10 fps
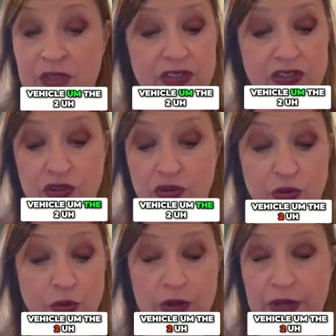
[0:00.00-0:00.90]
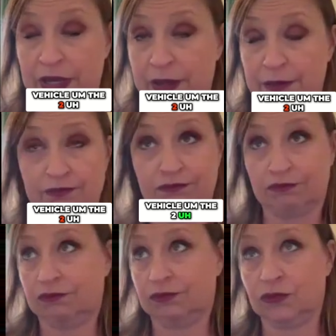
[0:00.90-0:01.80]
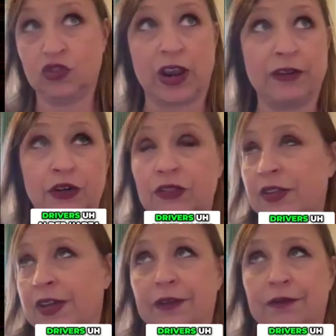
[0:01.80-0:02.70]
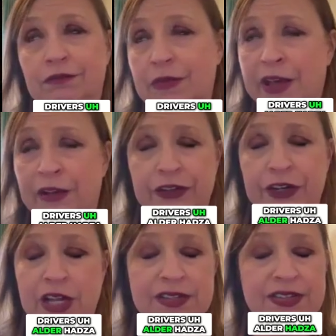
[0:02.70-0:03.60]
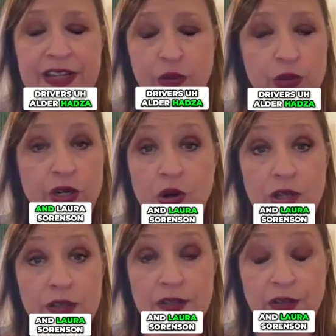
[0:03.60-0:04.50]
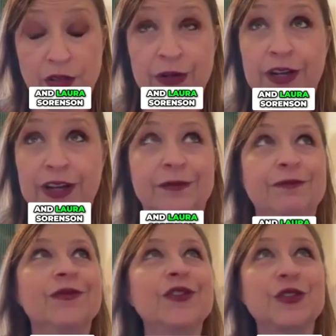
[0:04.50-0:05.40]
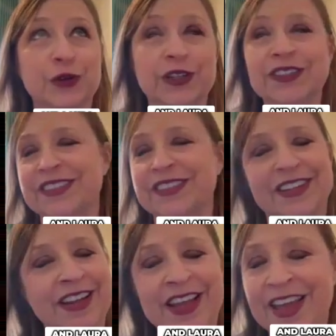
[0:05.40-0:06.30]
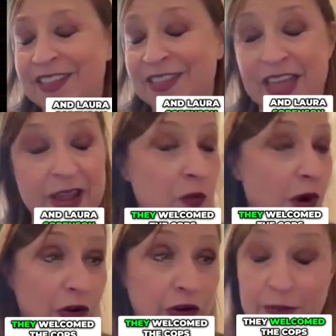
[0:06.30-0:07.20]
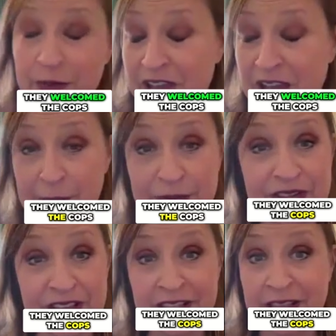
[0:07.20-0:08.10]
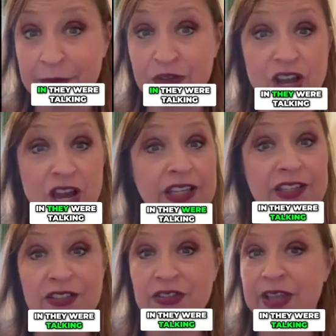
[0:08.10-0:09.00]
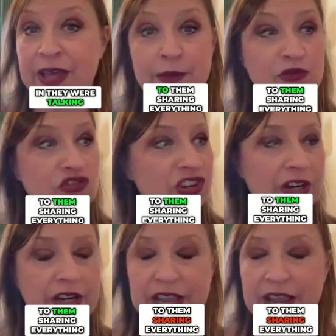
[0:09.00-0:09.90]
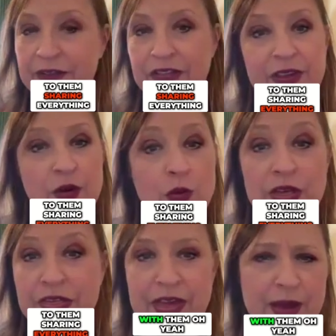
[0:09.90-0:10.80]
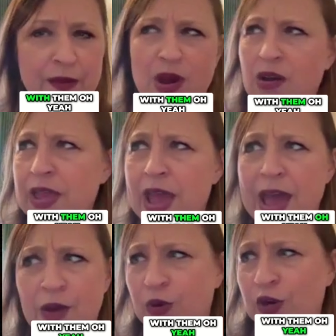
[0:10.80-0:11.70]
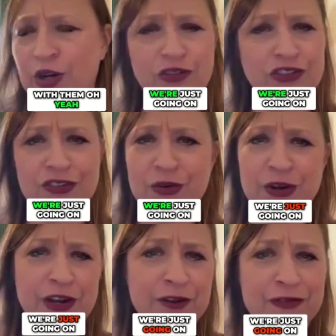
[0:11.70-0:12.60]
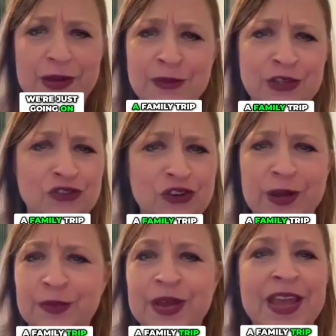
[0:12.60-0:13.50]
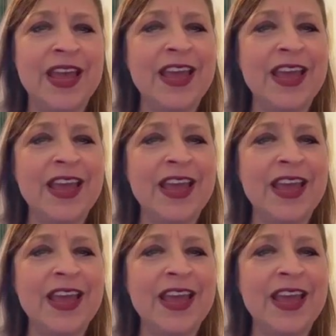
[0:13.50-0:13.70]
The two drivers, Alder Hadza and Laura Sorensen, they welcomed the cops in. They were talking to them, sharing everything with them. Oh yeah, we're just going on a family trip.